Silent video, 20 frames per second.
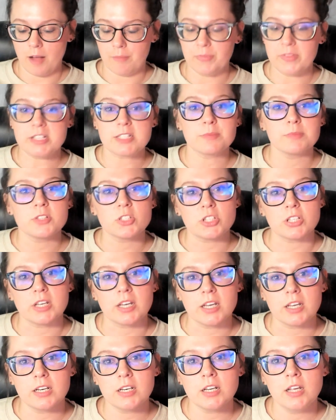This
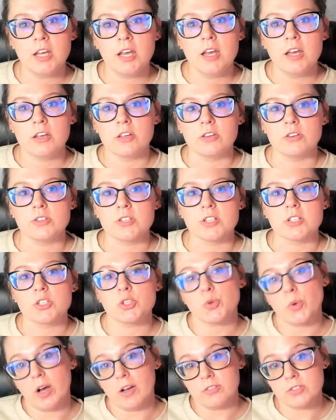machine uses
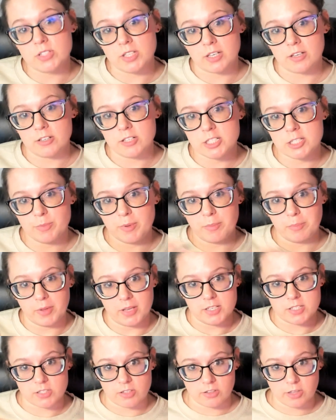12 stickers to be
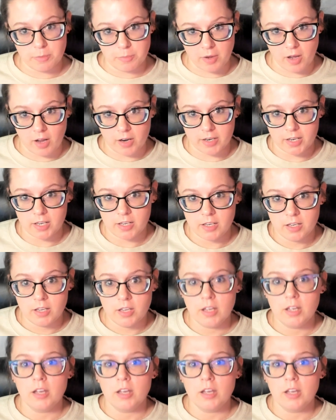placed on the body